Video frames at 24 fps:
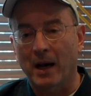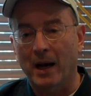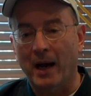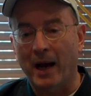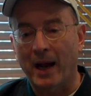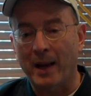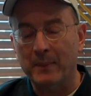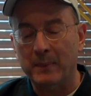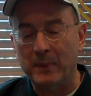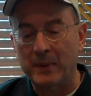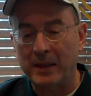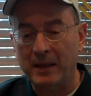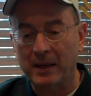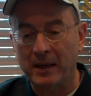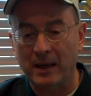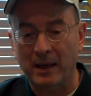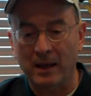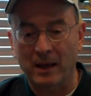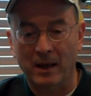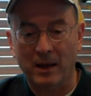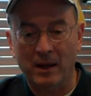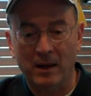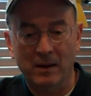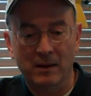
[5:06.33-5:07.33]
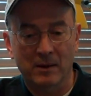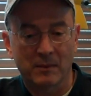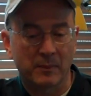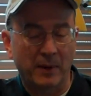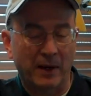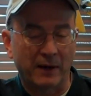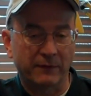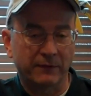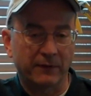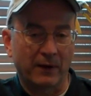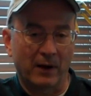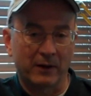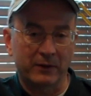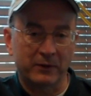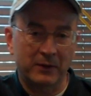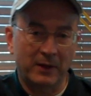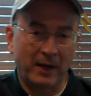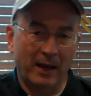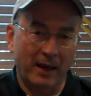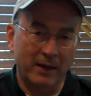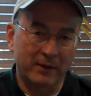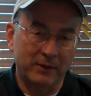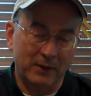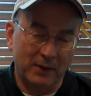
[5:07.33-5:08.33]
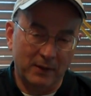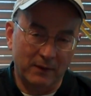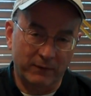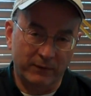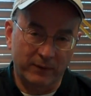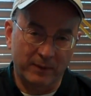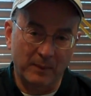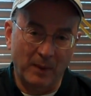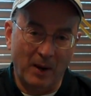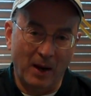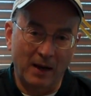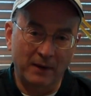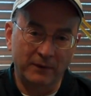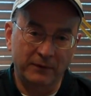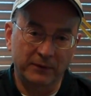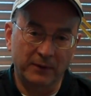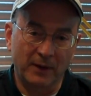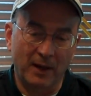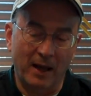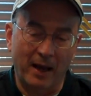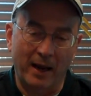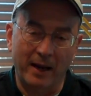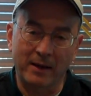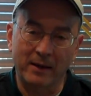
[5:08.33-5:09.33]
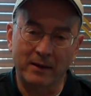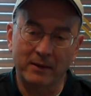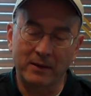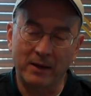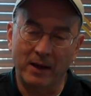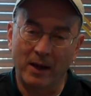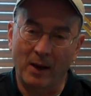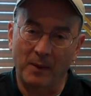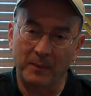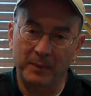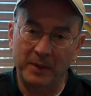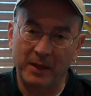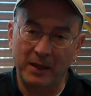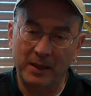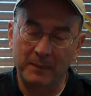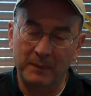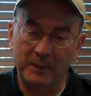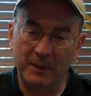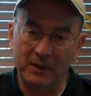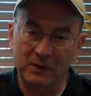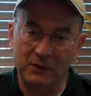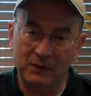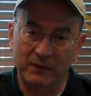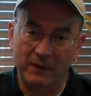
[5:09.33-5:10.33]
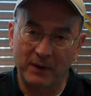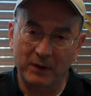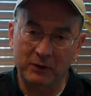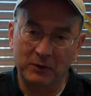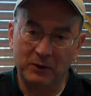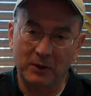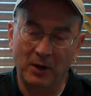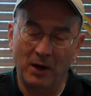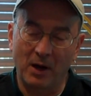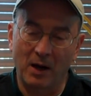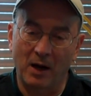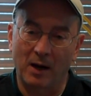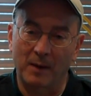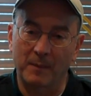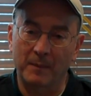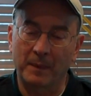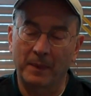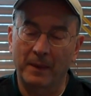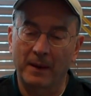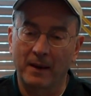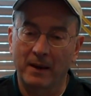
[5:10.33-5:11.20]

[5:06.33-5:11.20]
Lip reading: I begin by false casting from offline to help keep this fish calm